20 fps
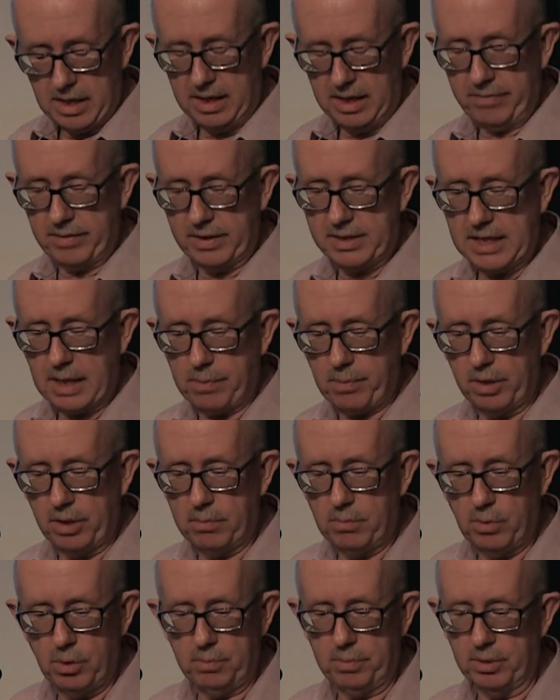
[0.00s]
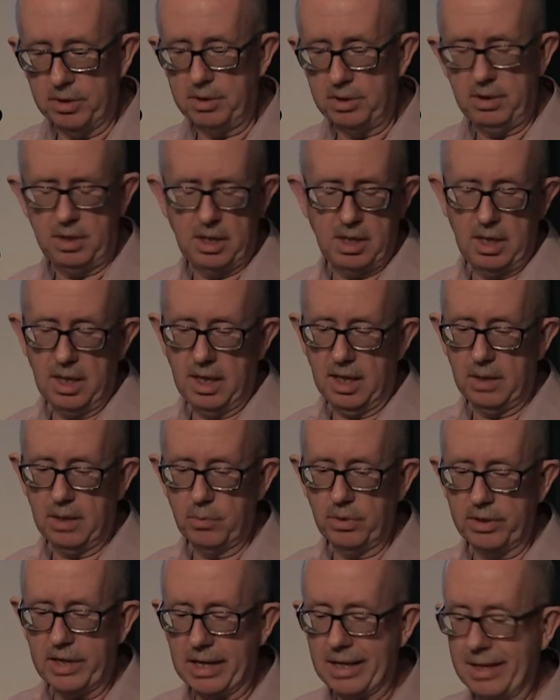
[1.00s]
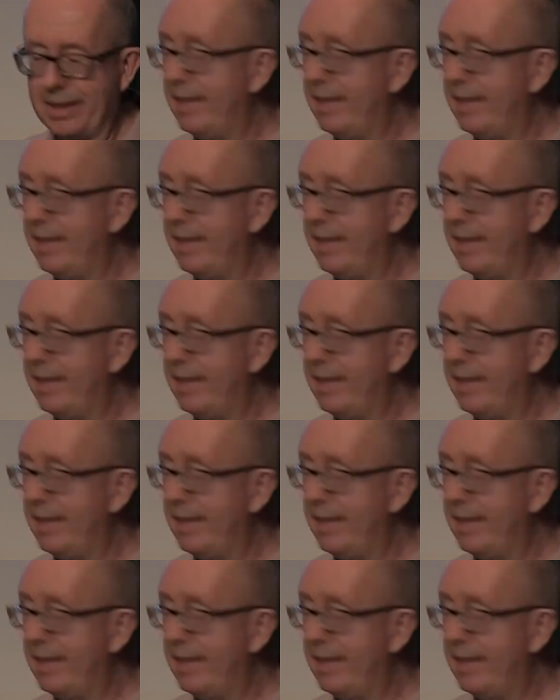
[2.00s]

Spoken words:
and if I tap on the More button, we'll get a